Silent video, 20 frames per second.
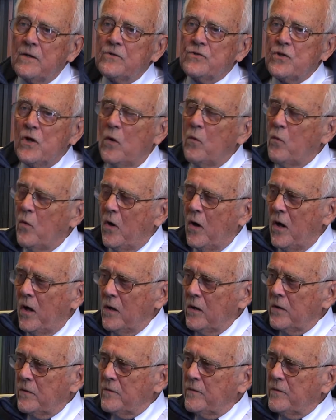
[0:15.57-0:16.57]
Joe
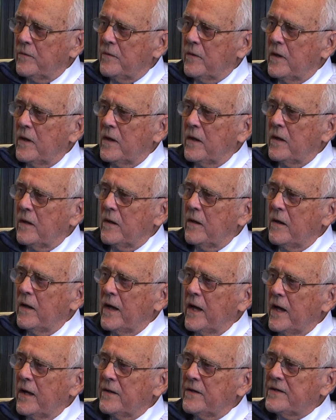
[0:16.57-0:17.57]
Wall
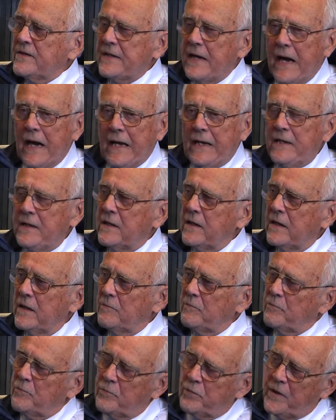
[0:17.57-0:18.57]
had died in